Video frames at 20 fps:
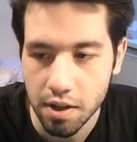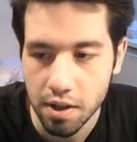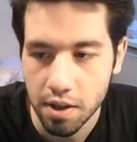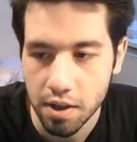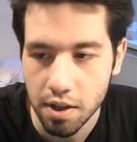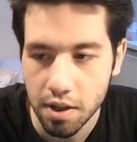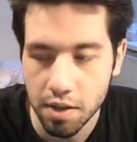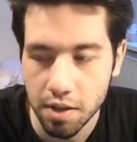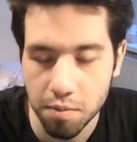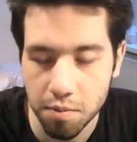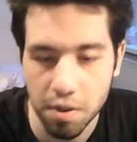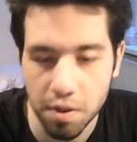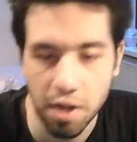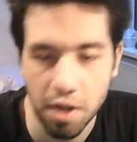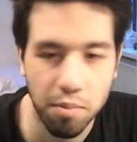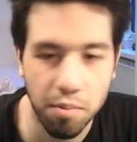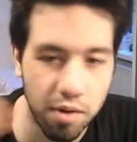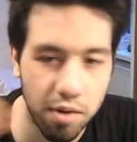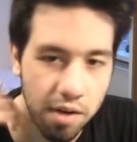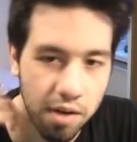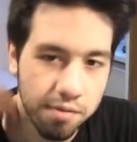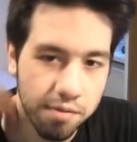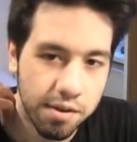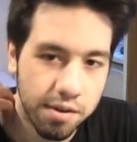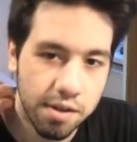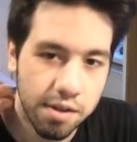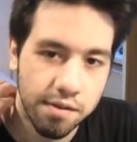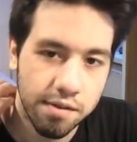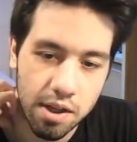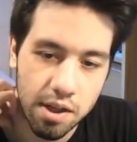Gives me 9 profit
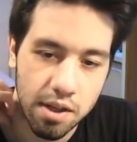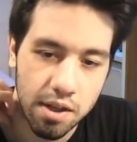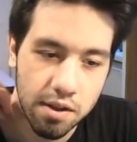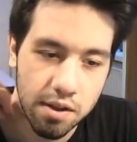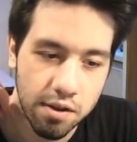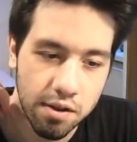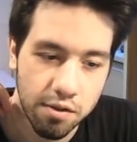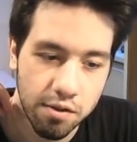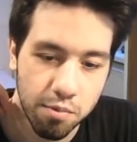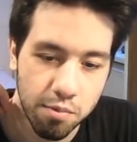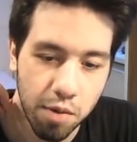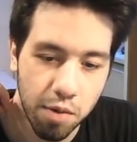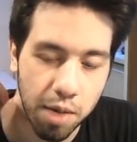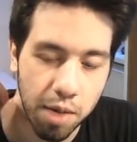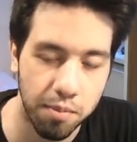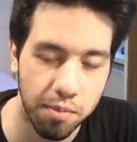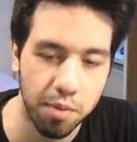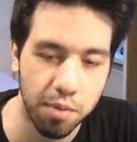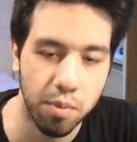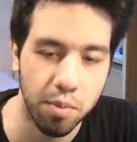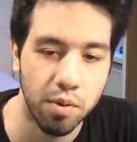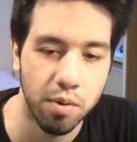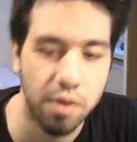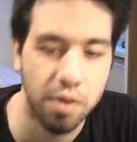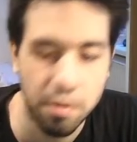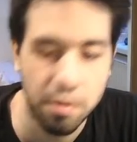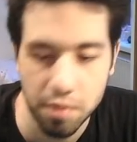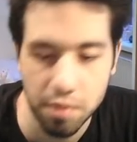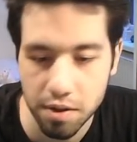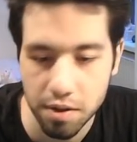to just wipe the board
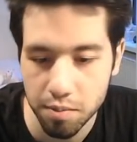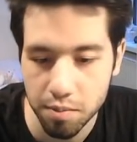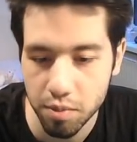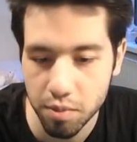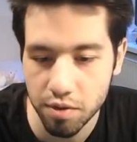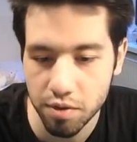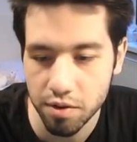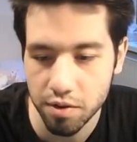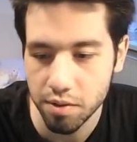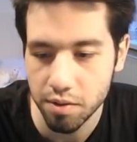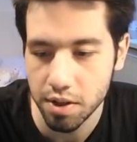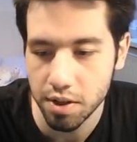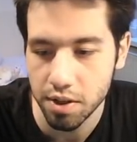with Borzodi.